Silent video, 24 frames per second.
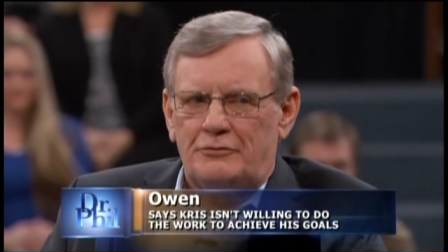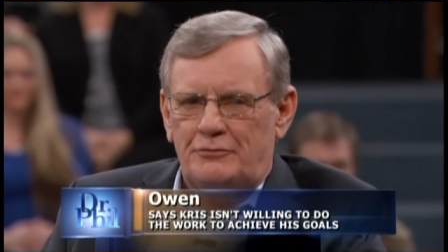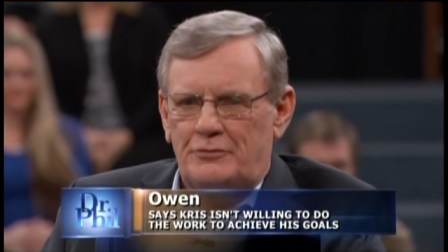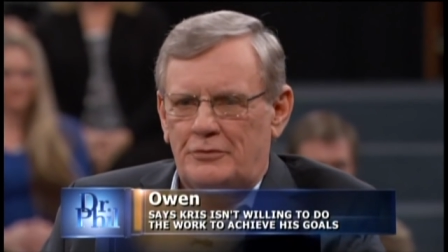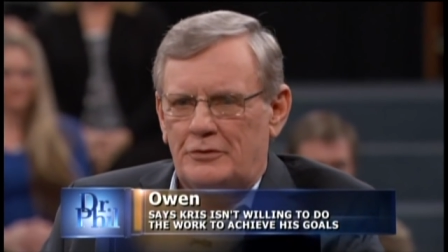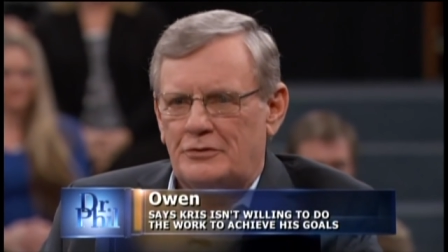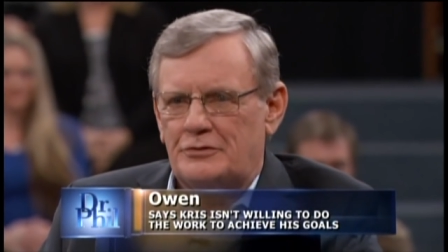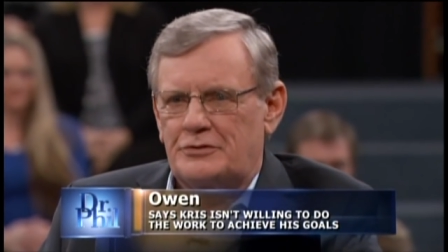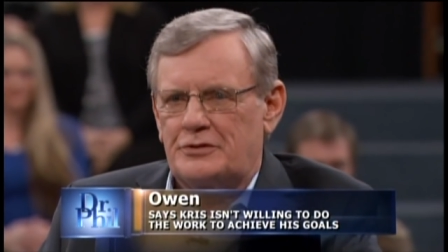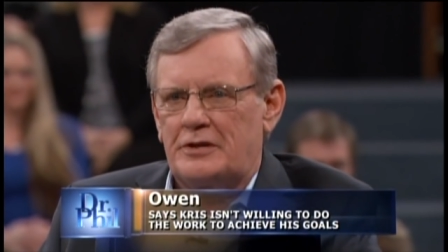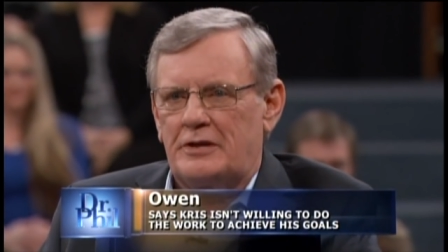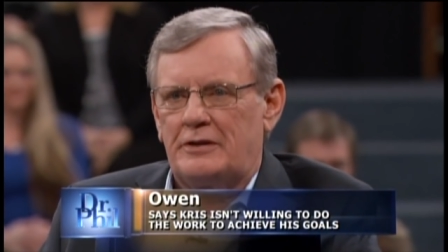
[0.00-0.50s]

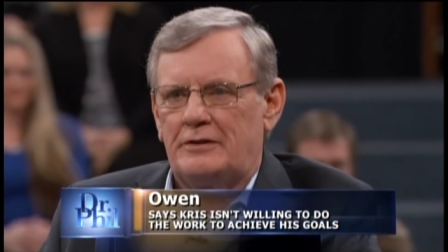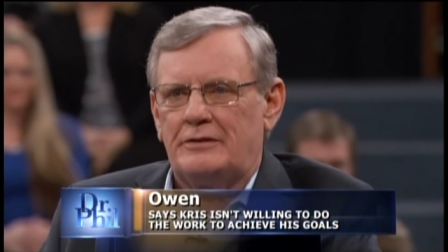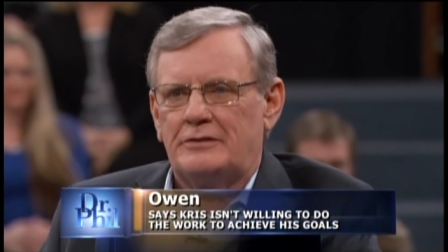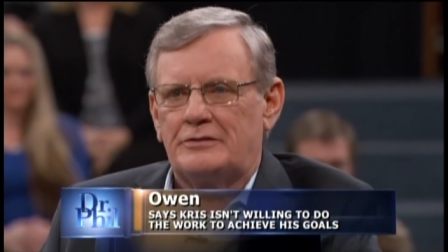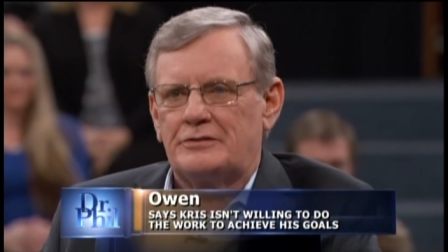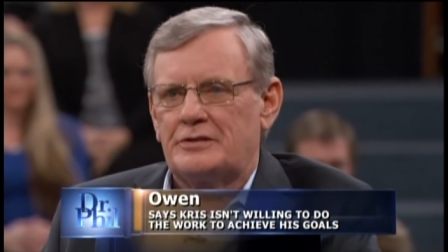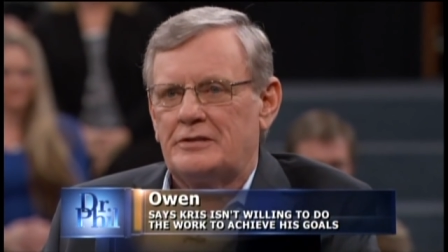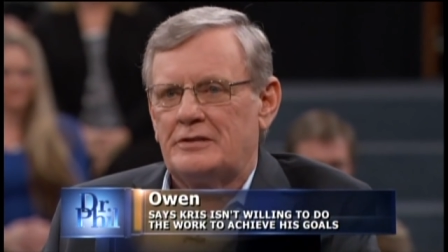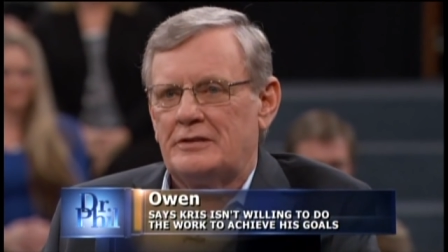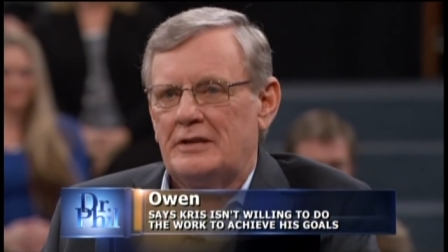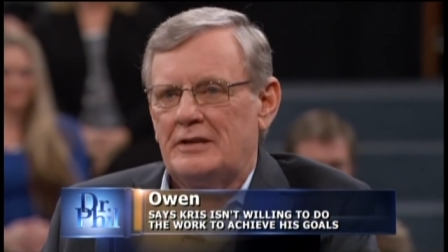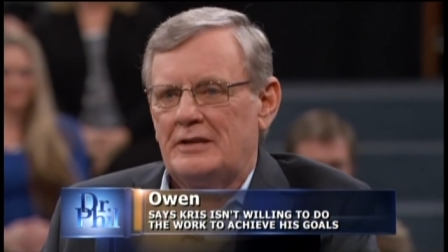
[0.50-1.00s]
Phil said.
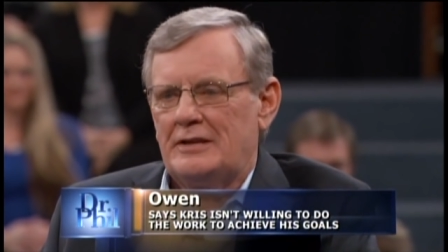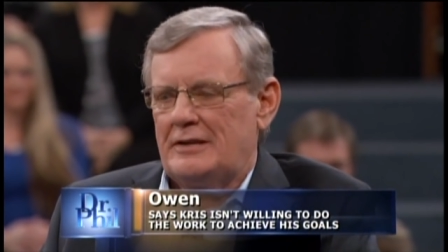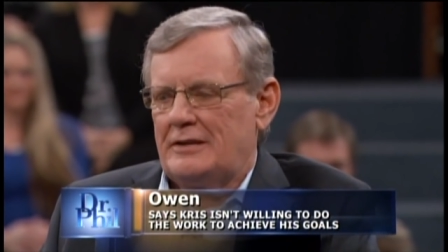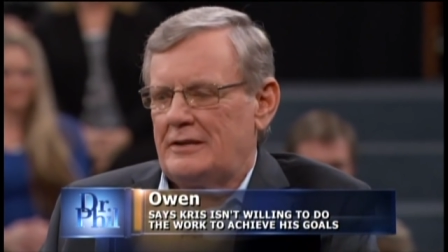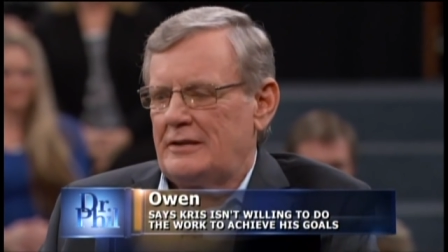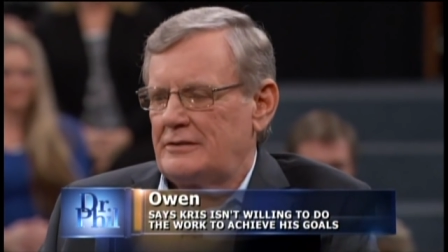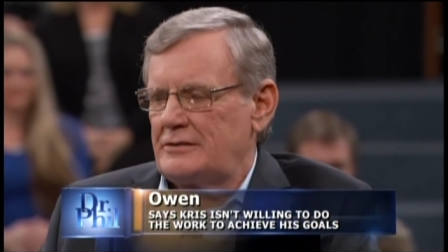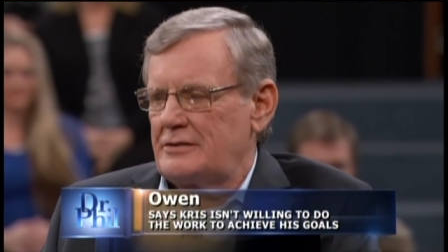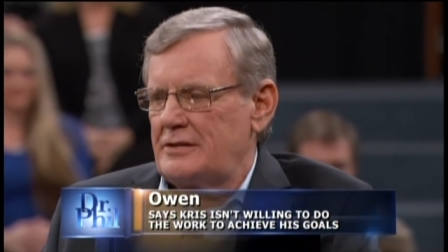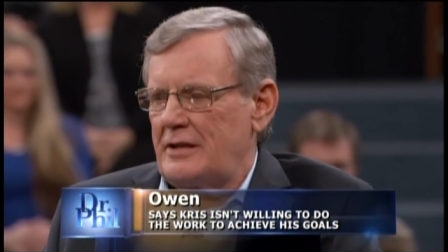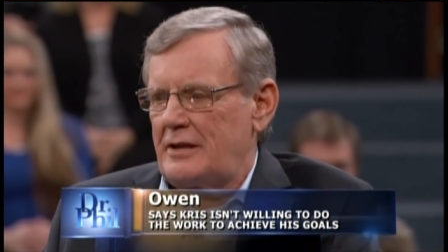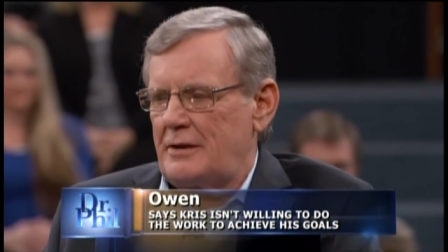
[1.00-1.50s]
It's
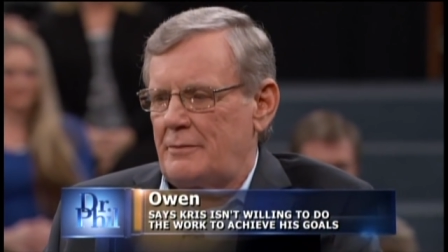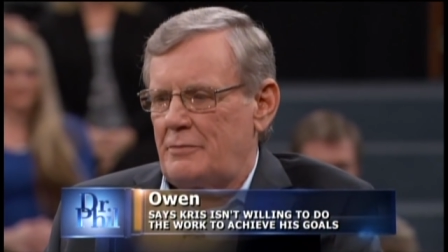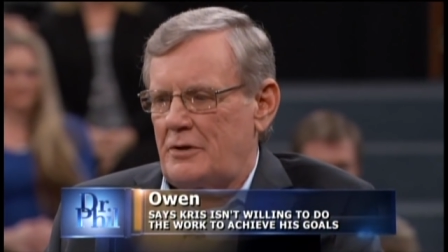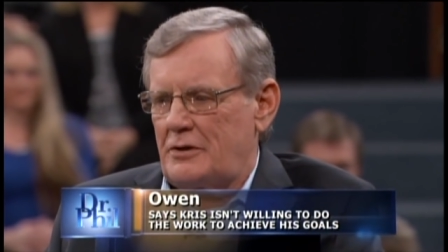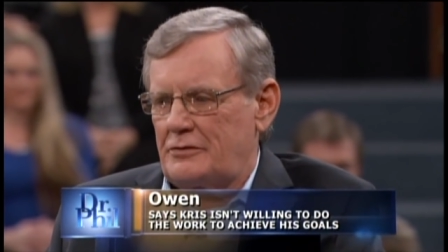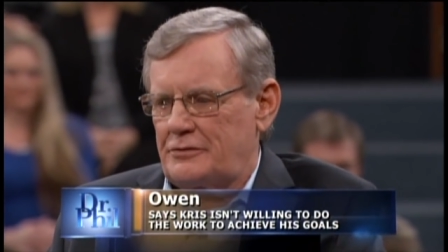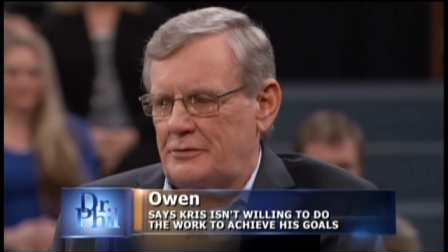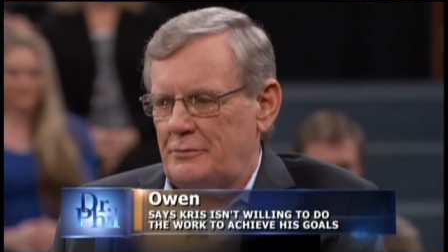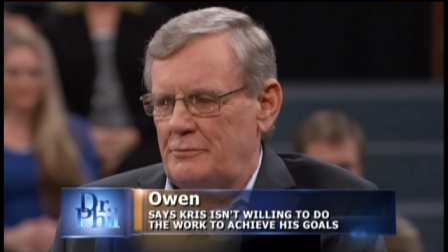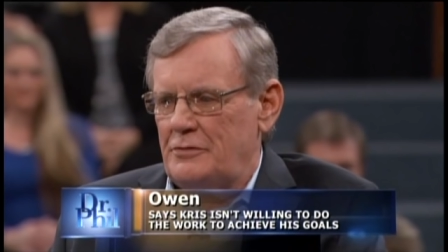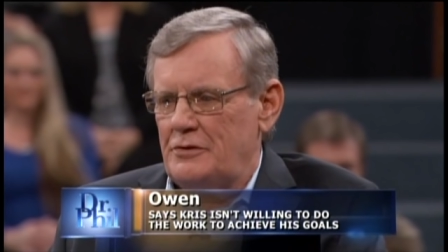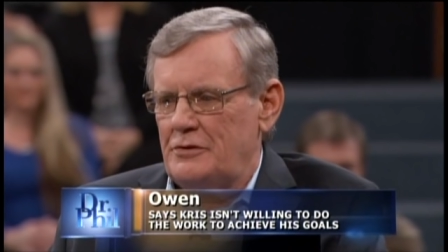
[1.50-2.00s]
it's not
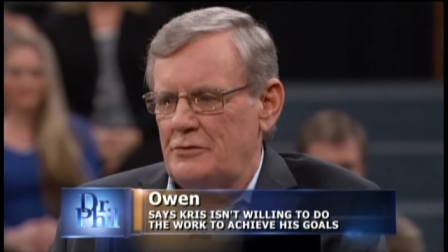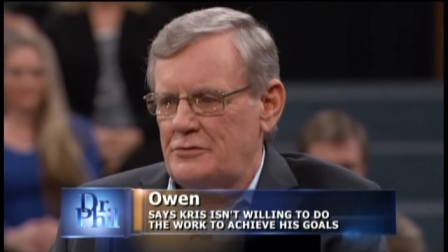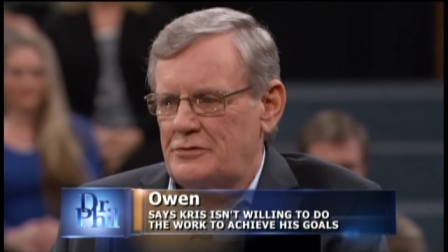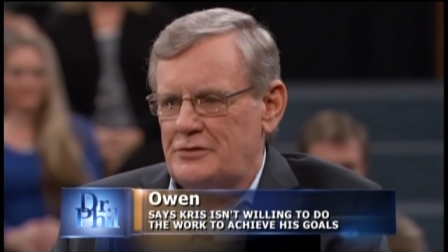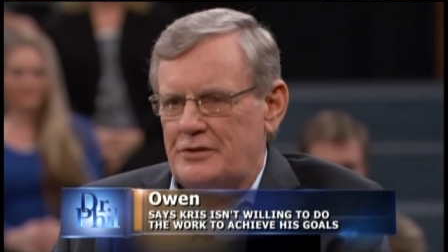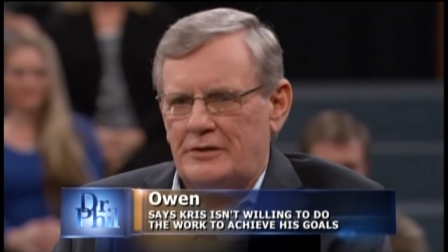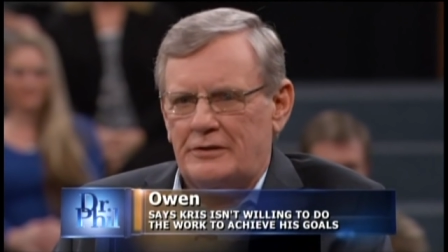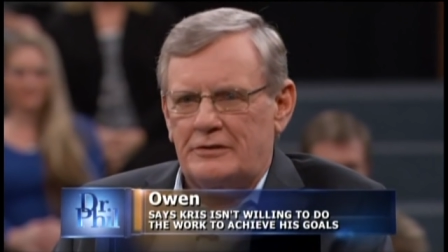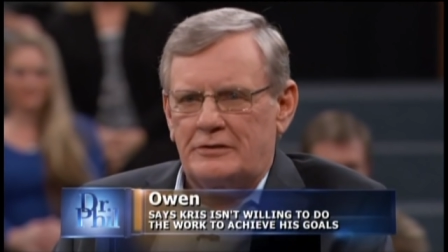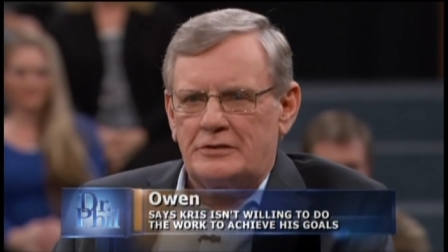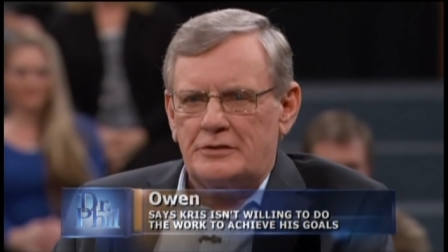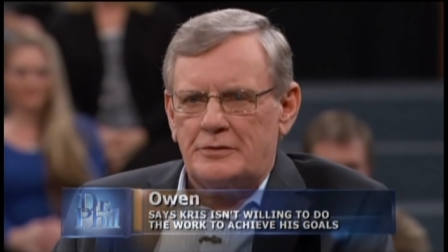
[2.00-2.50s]
about the
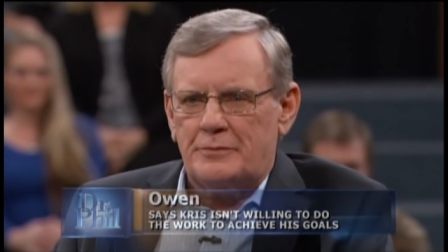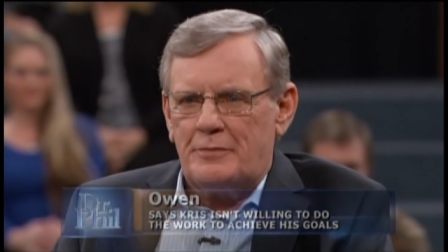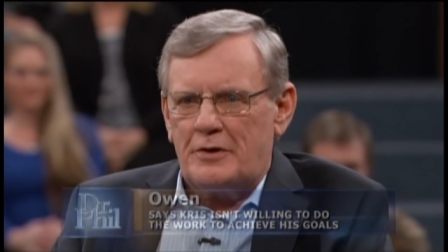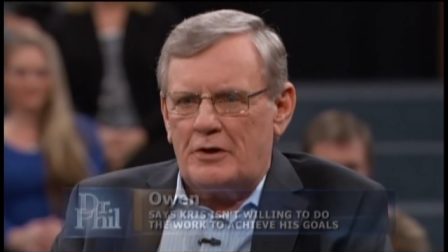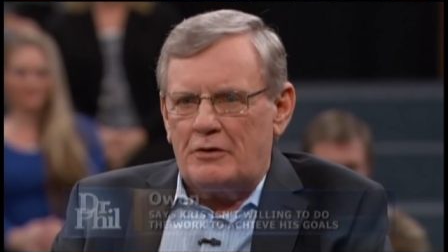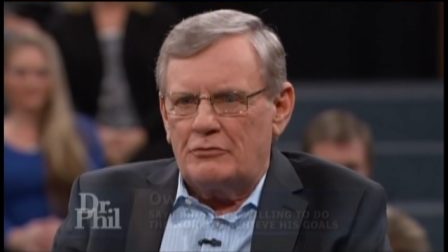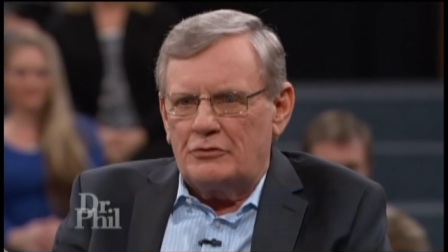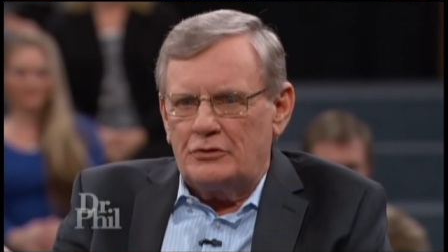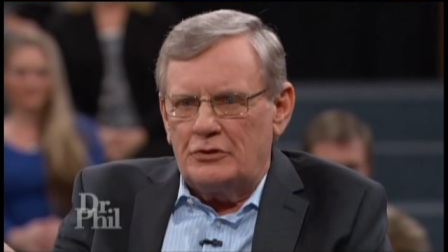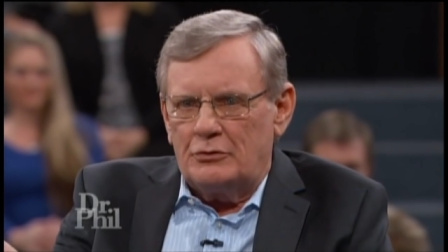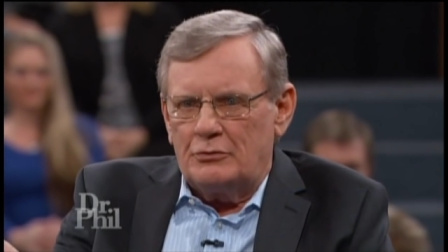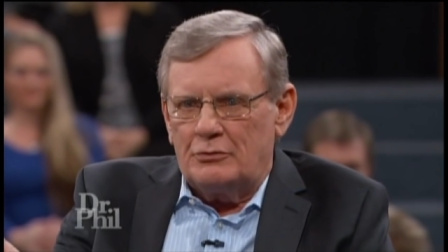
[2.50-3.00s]
music. It's
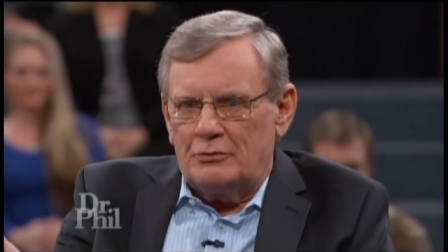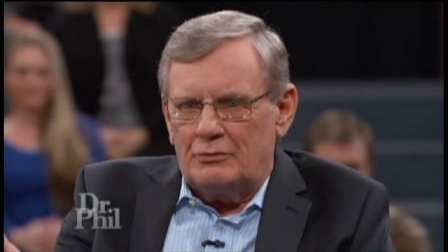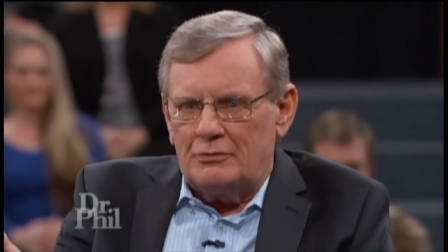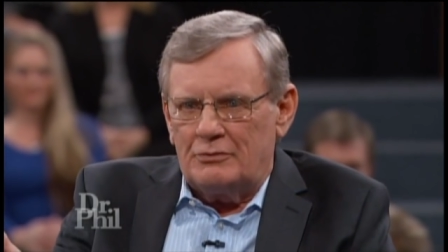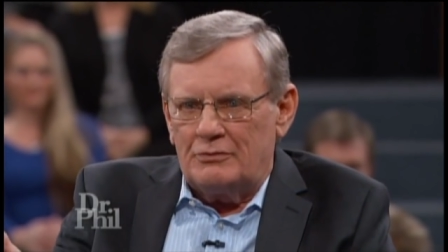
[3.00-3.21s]
about you.